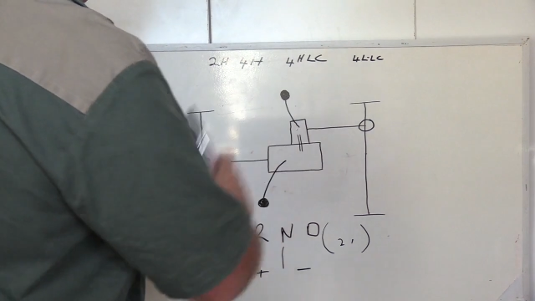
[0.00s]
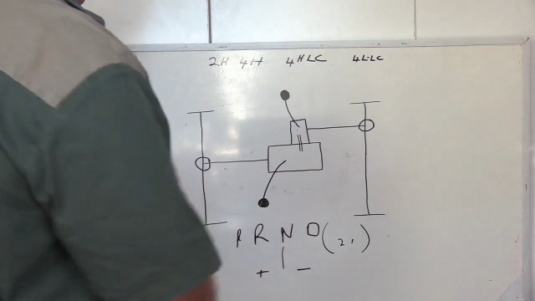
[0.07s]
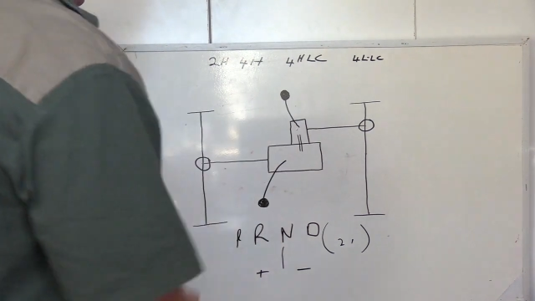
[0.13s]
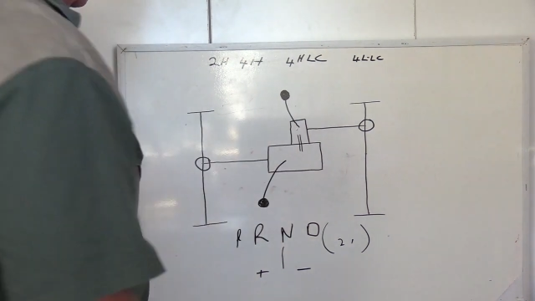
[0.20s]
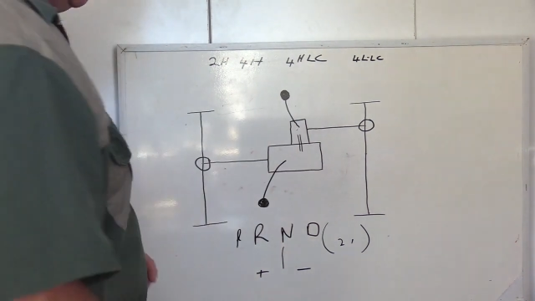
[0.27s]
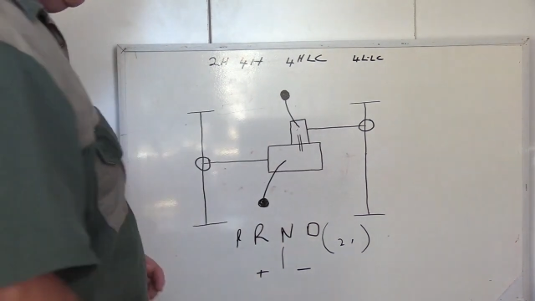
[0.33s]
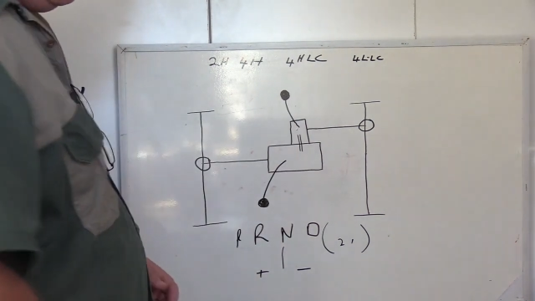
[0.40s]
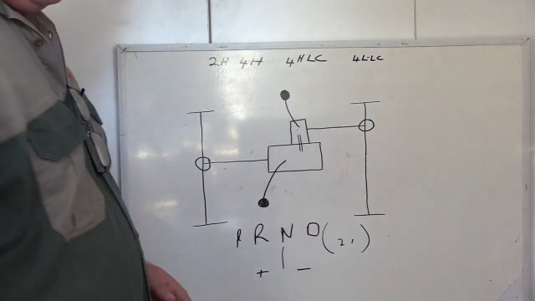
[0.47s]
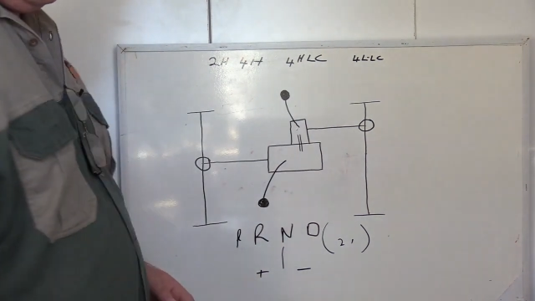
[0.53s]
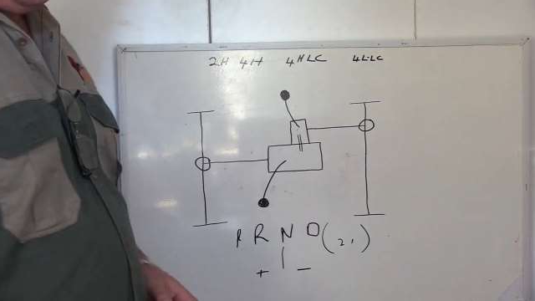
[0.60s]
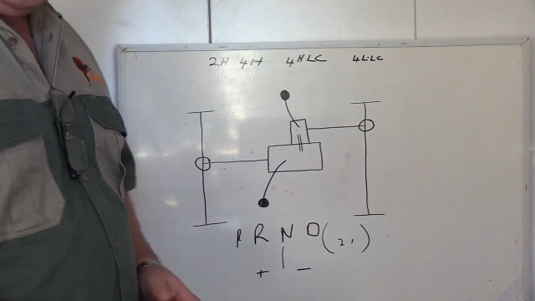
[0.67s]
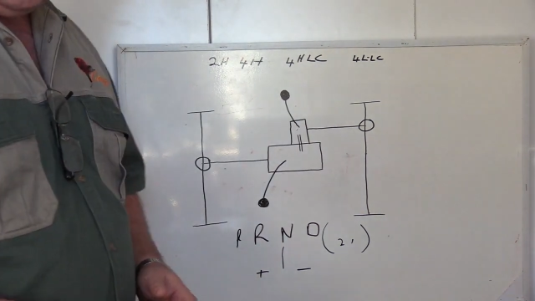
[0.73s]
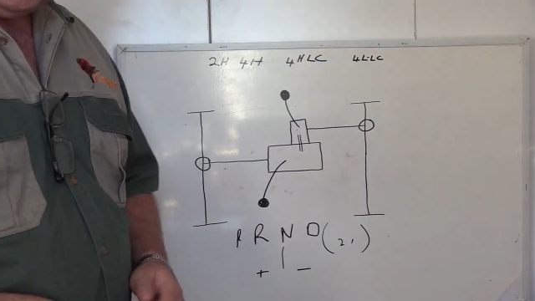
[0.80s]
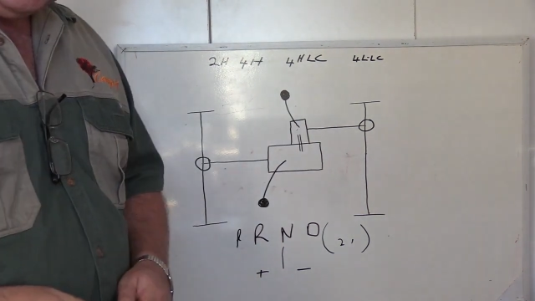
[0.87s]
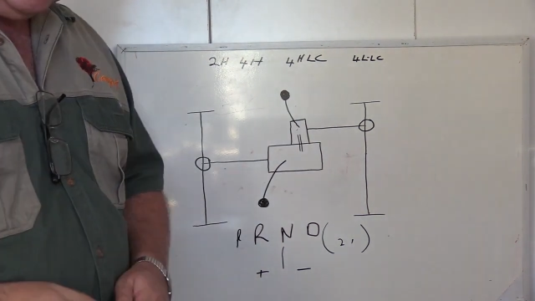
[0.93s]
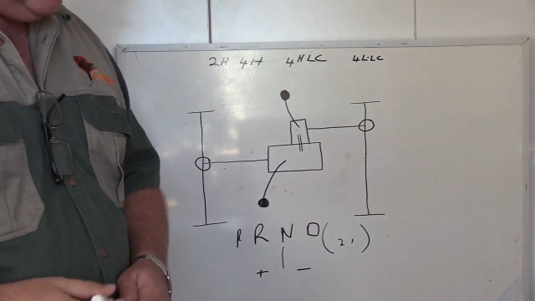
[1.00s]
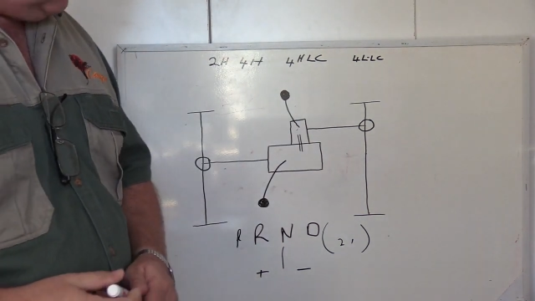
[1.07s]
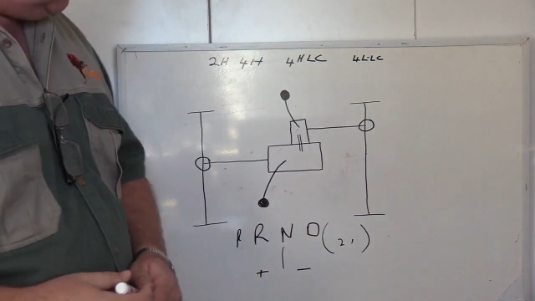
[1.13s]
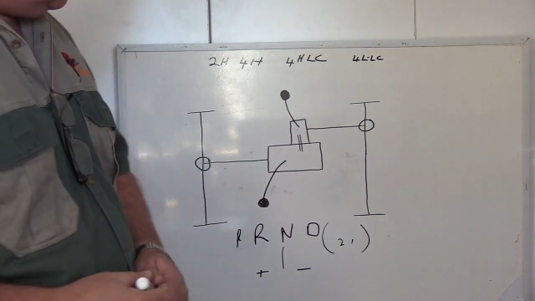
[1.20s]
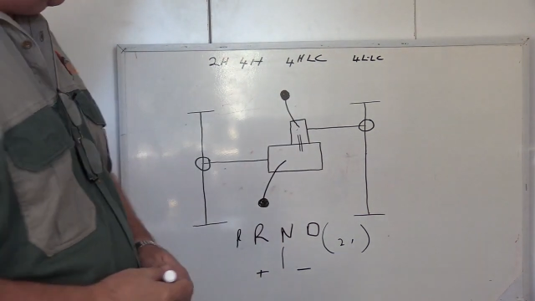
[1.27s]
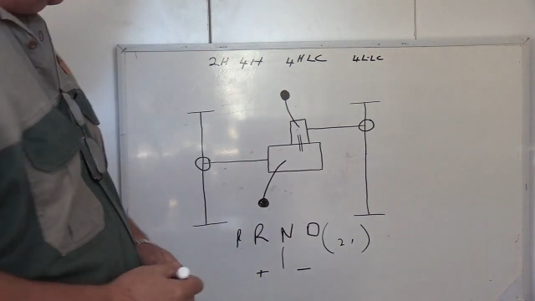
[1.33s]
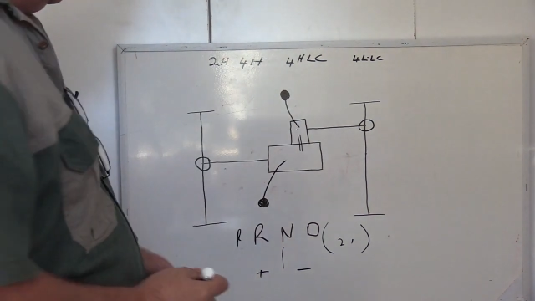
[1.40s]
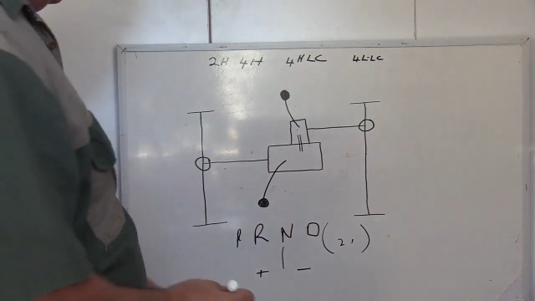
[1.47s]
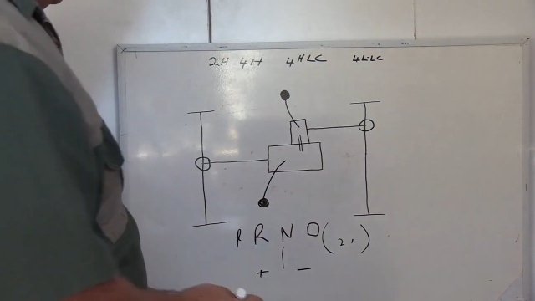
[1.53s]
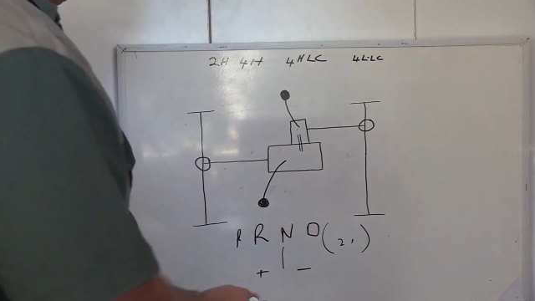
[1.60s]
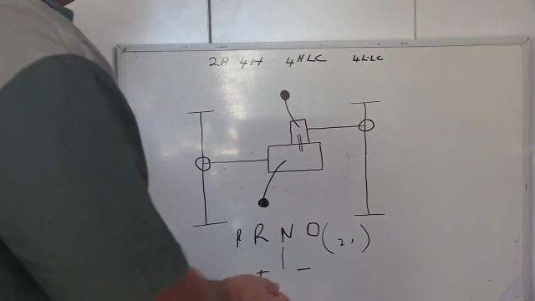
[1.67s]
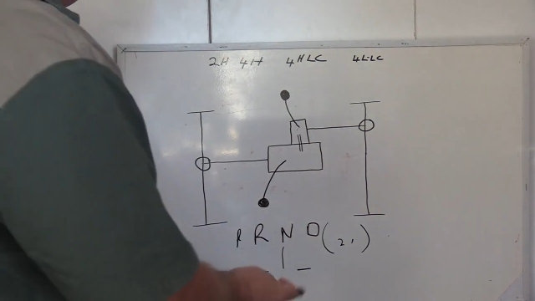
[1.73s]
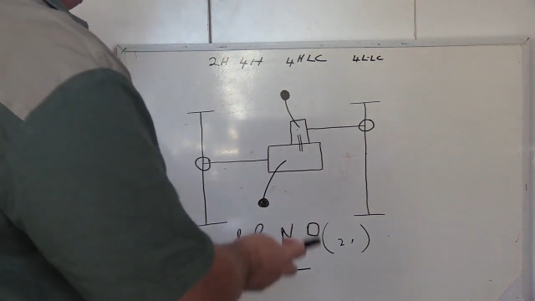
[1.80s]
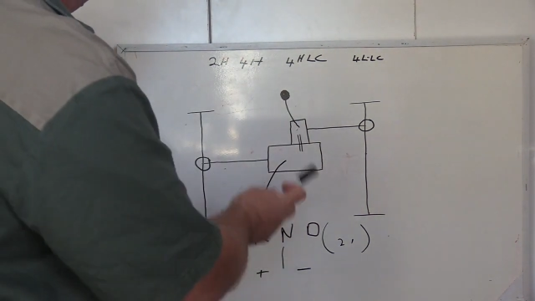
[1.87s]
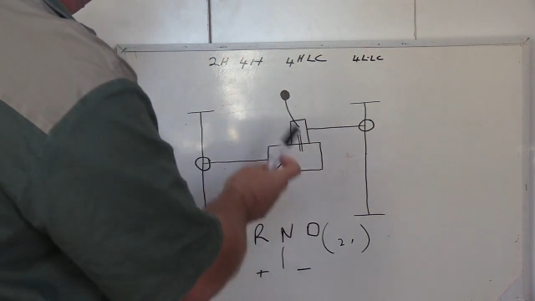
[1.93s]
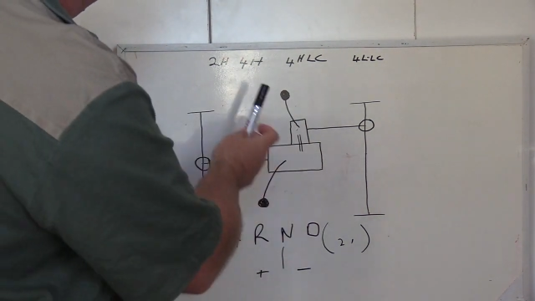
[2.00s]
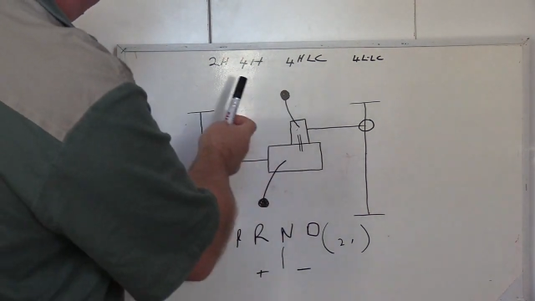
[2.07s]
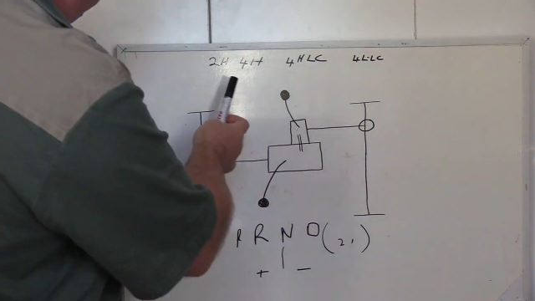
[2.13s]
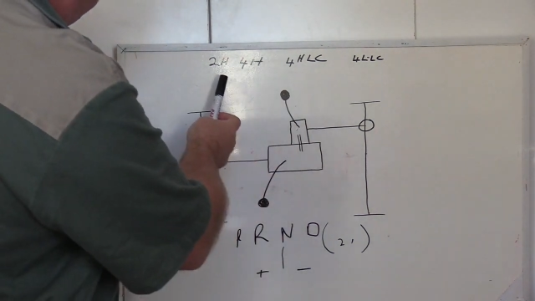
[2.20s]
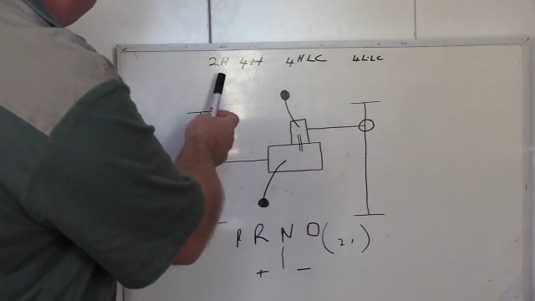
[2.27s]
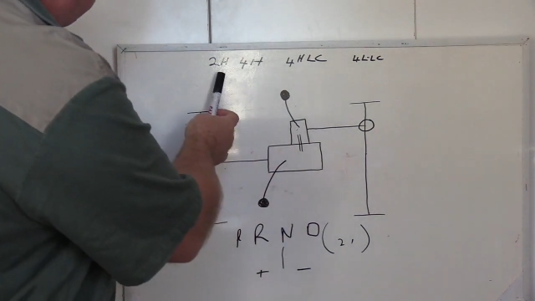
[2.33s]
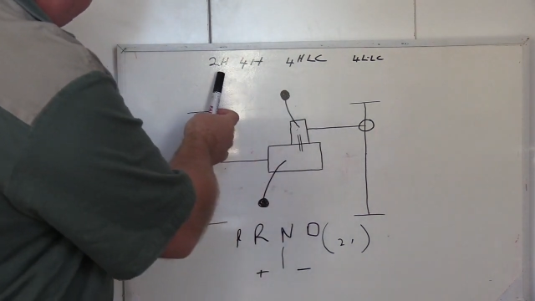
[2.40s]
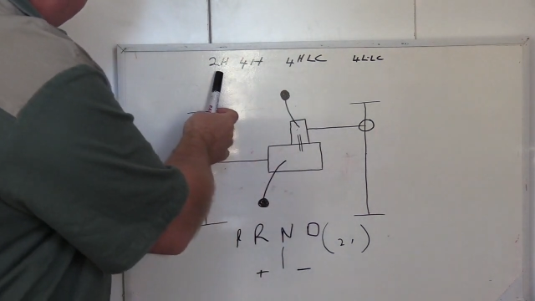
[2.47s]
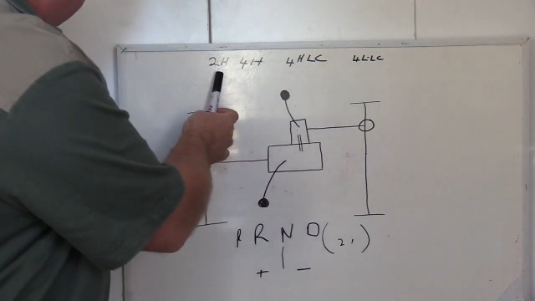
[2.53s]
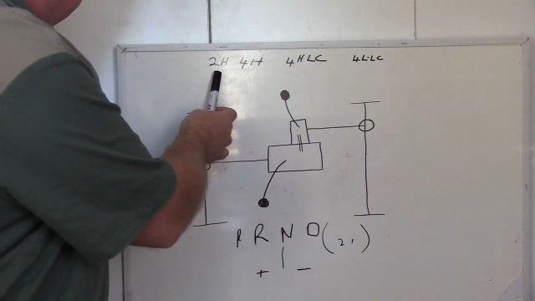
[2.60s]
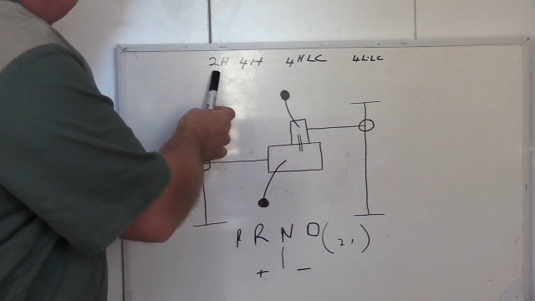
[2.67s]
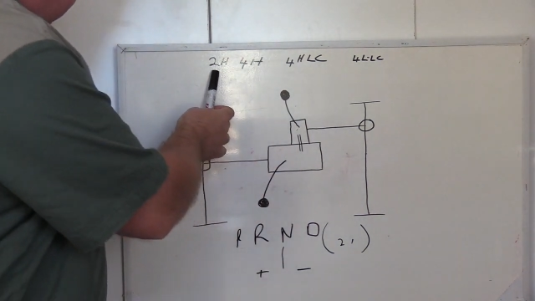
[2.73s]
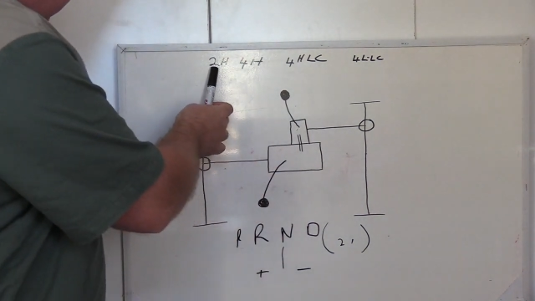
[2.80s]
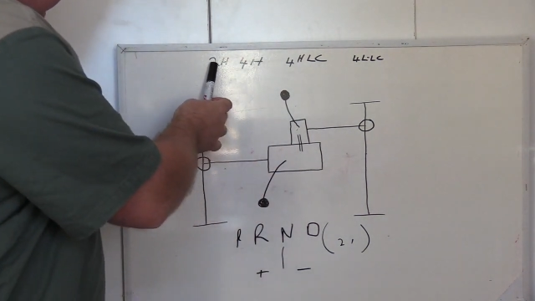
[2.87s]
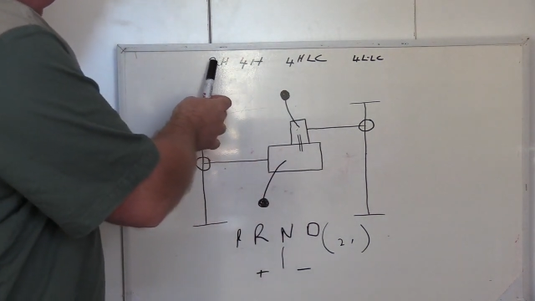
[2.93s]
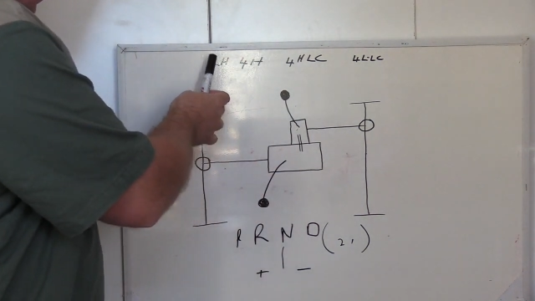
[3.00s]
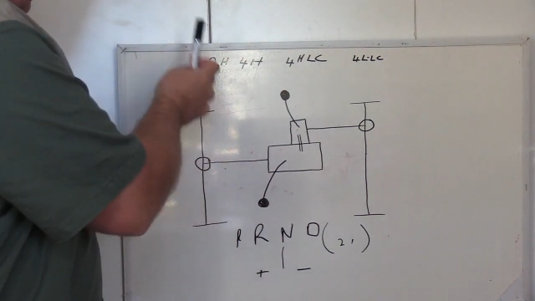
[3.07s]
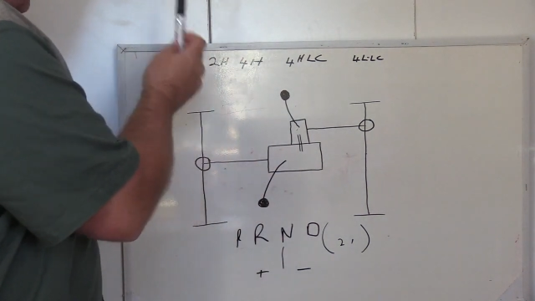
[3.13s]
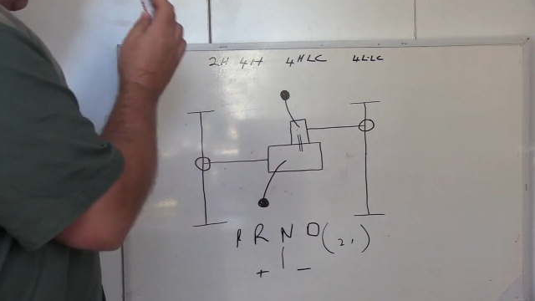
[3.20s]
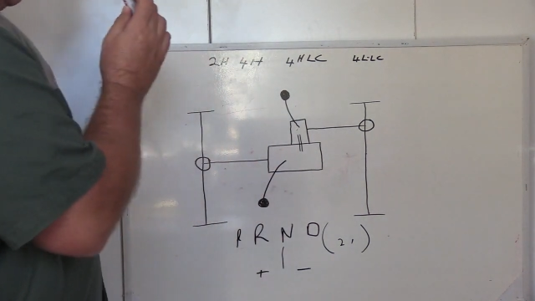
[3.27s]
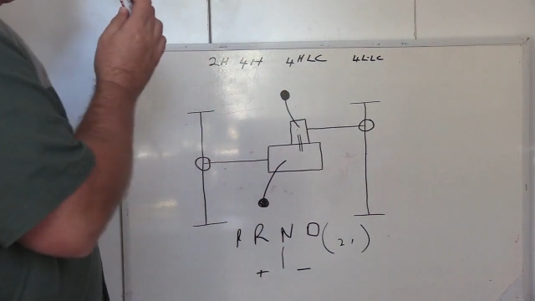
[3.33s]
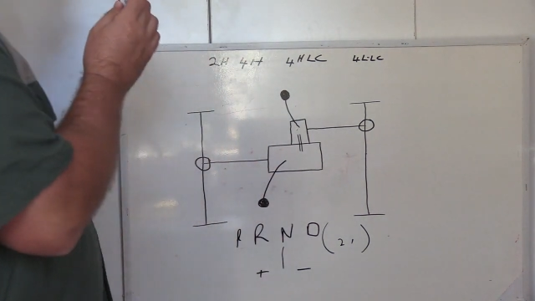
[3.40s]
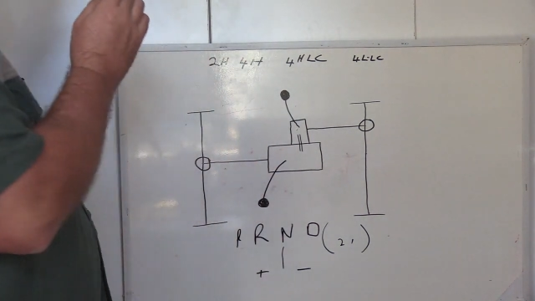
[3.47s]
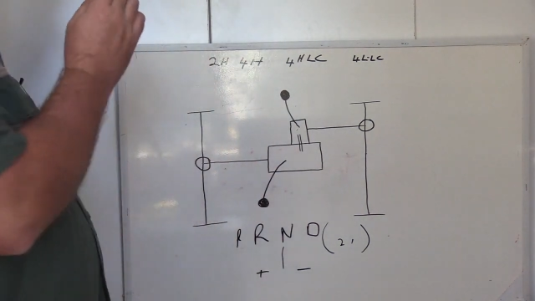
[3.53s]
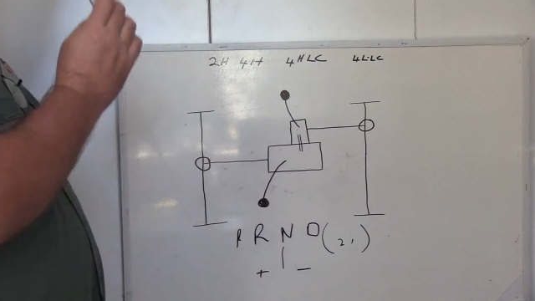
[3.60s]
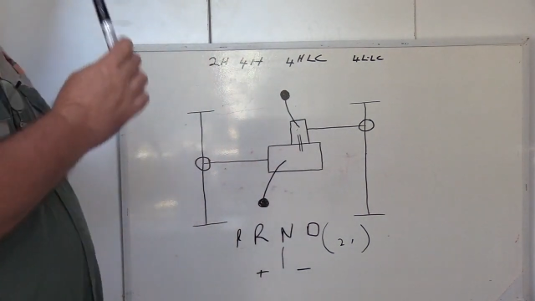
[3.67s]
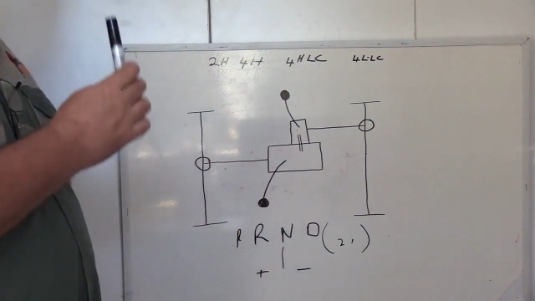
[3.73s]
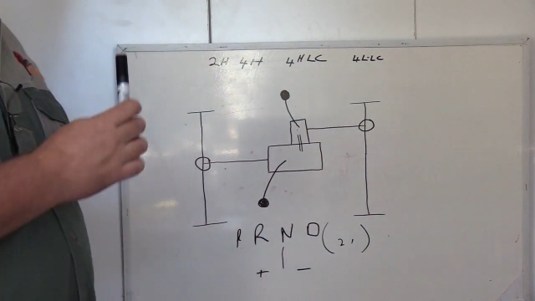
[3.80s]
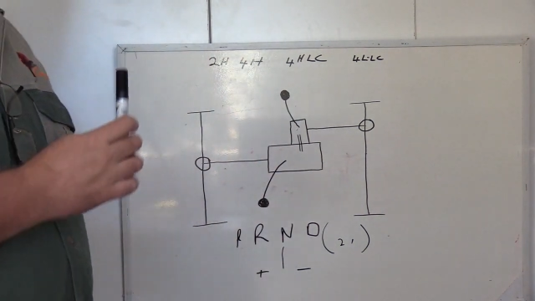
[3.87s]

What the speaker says: [unreadable: no face in view]